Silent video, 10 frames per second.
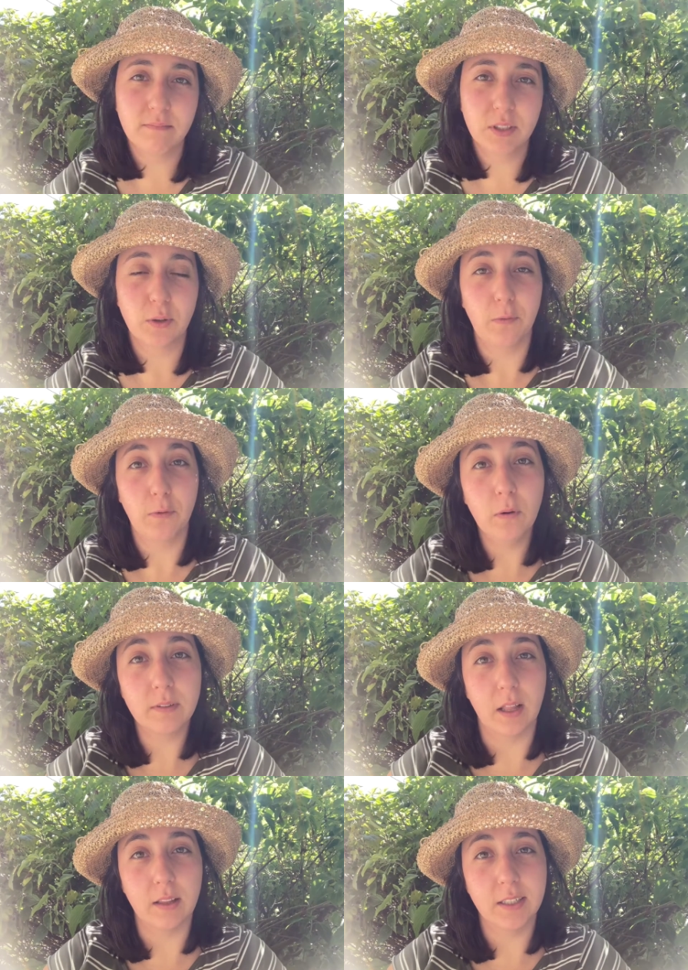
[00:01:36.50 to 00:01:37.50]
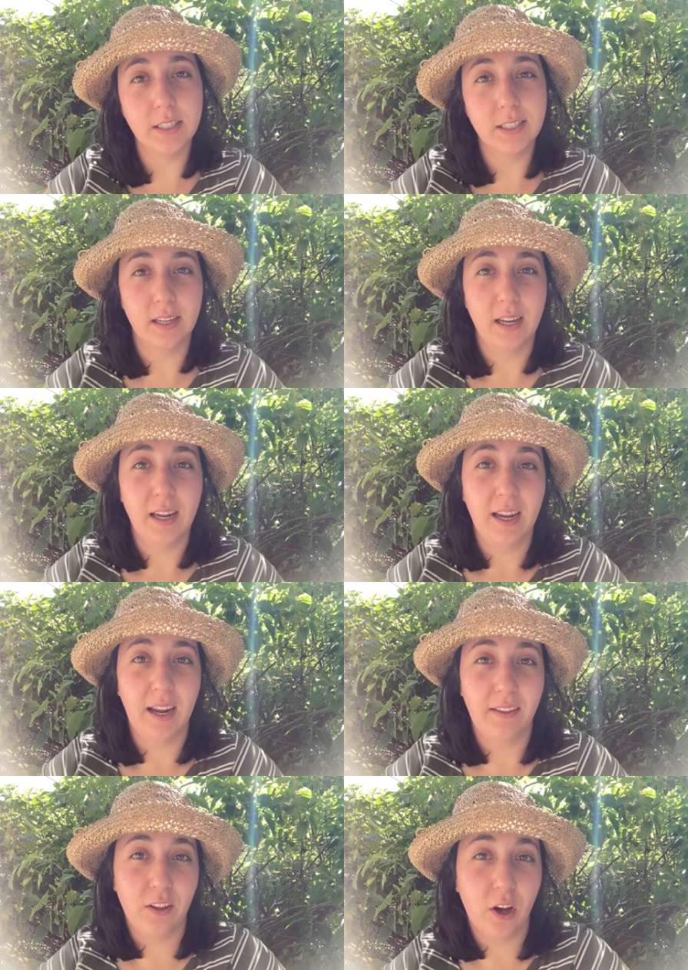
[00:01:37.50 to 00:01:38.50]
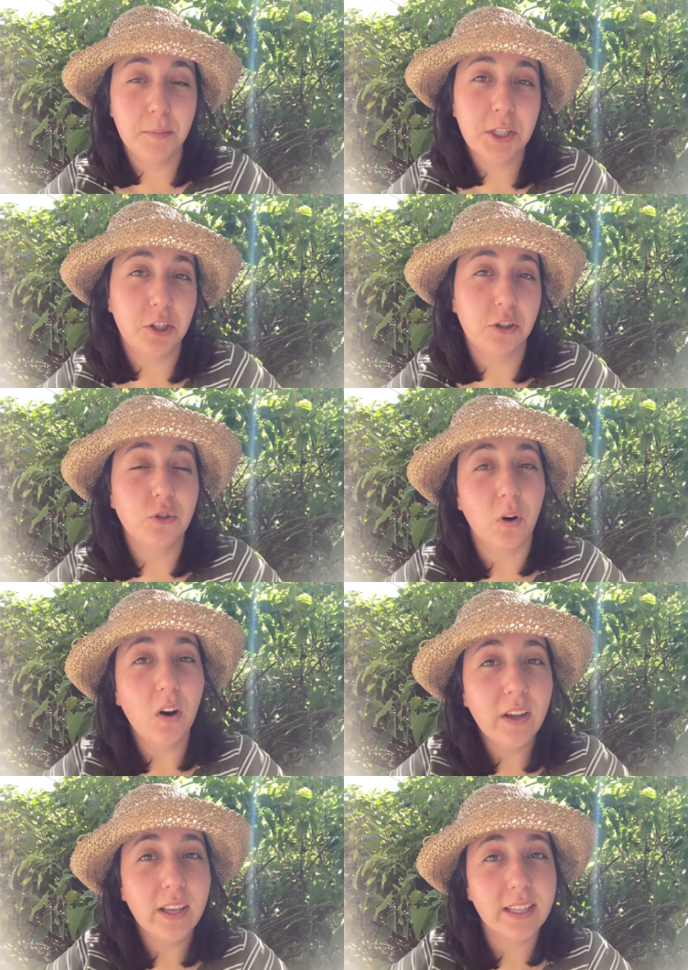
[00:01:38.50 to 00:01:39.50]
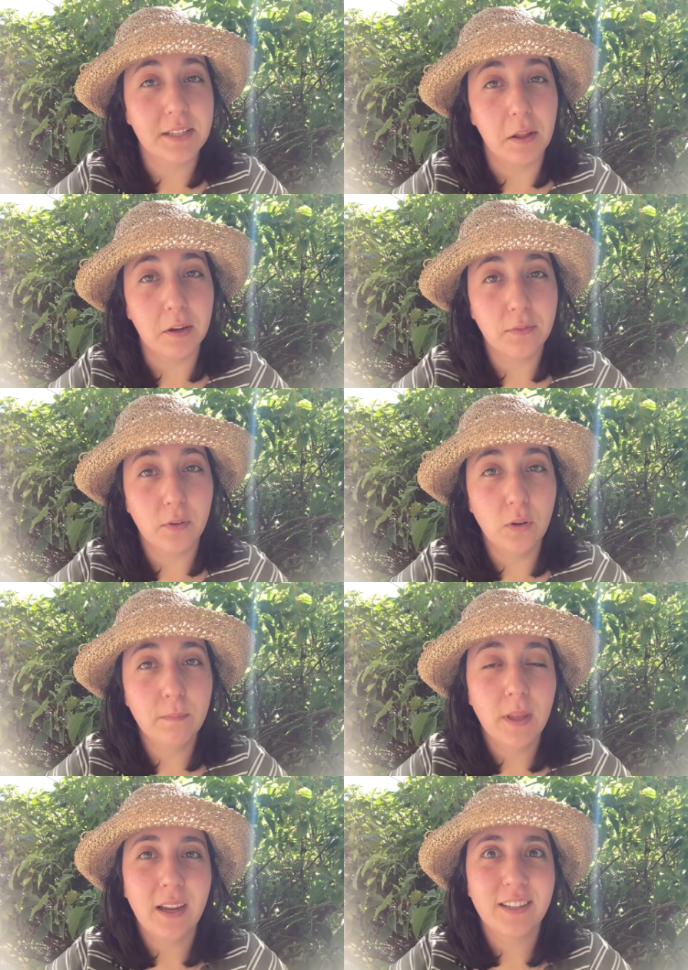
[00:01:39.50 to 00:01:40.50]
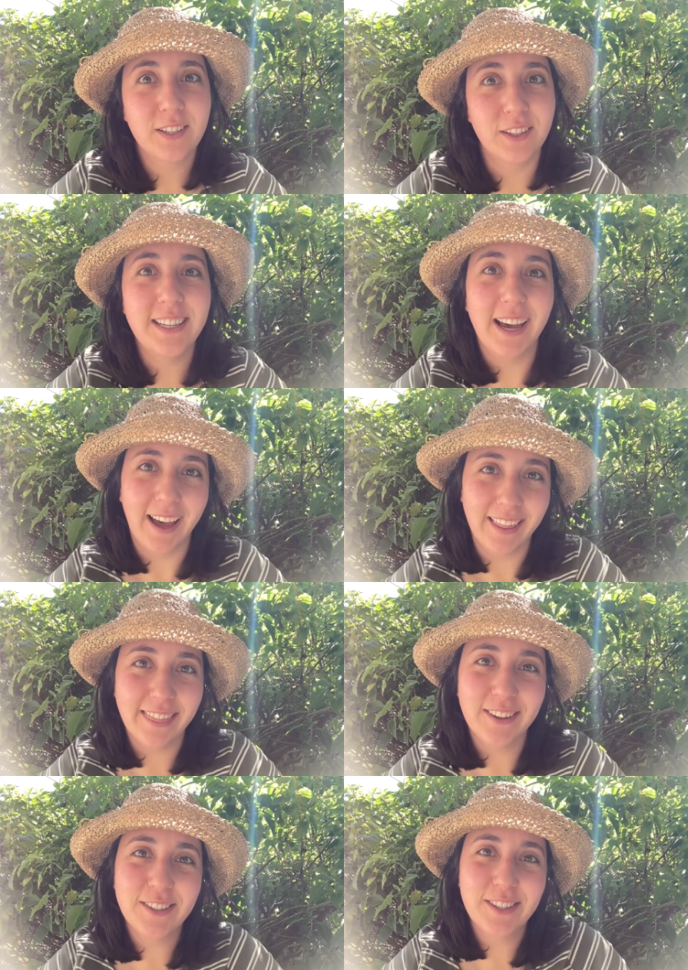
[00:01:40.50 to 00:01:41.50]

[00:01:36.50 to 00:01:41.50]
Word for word: So if you have colors and the object you're drawing is colorful, it's good to add those